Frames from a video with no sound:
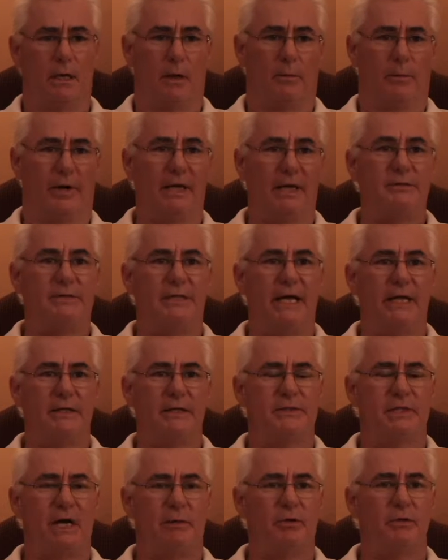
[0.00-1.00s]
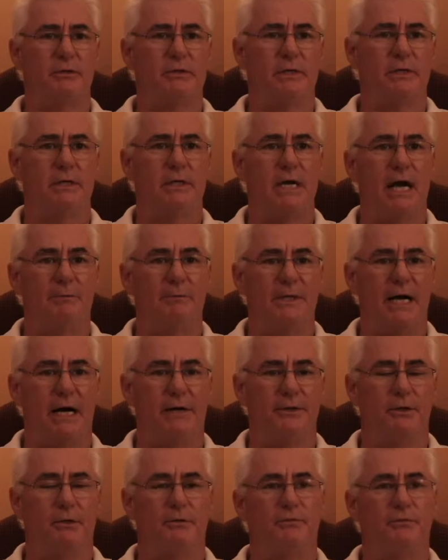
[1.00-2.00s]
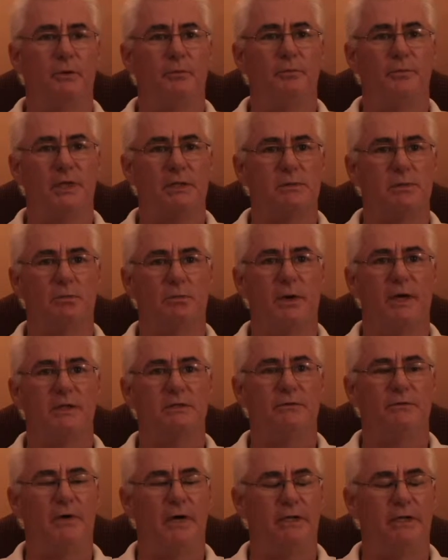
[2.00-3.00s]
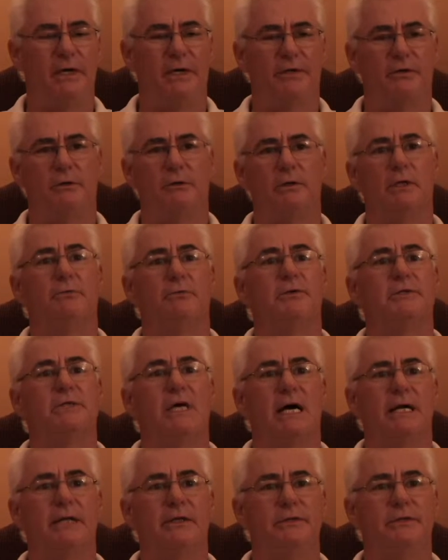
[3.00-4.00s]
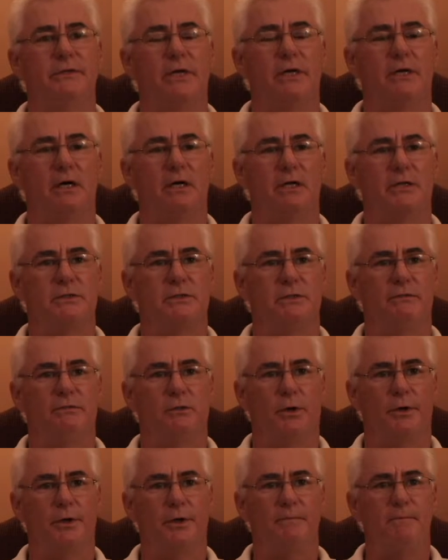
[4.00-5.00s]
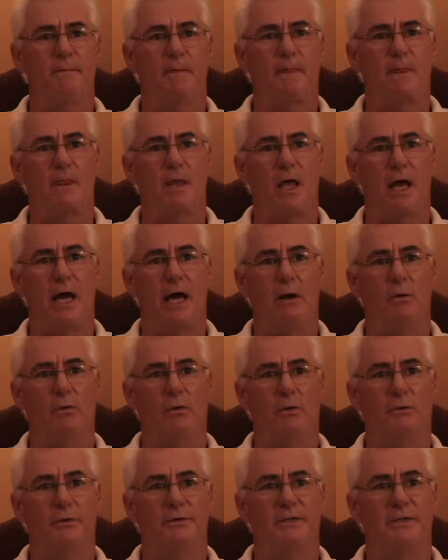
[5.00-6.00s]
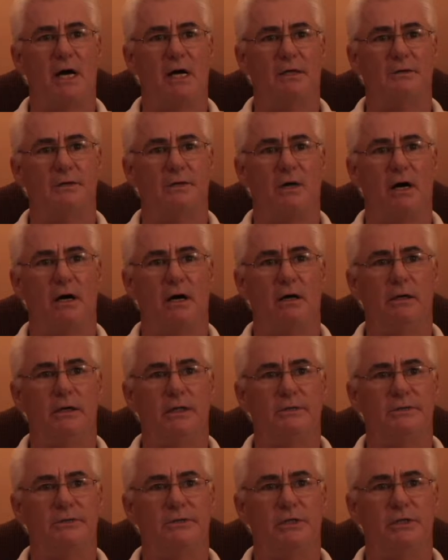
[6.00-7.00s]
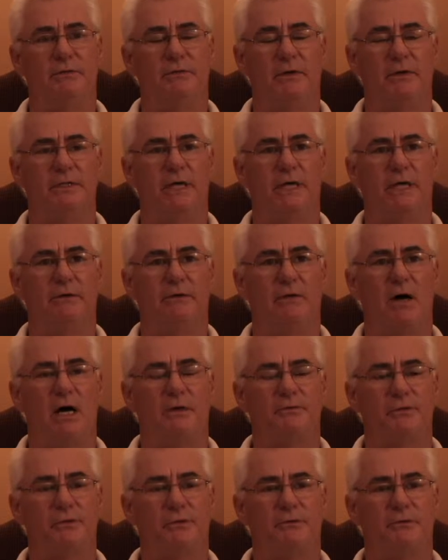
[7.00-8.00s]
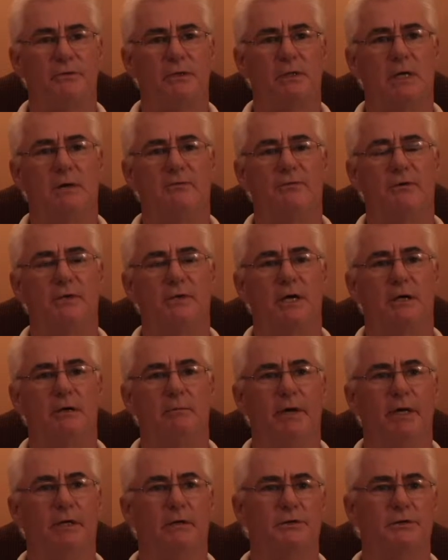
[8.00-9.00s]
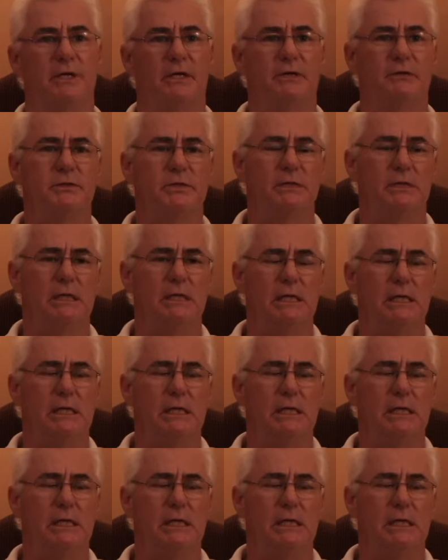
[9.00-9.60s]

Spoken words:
My name is Dan Summers. I'm down here from Pittsburgh, Pennsylvania. I currently reside in St. Augustine, Florida. I work with Dr. Garg as Chief Executive Officer for Comfort Care Medical Centers.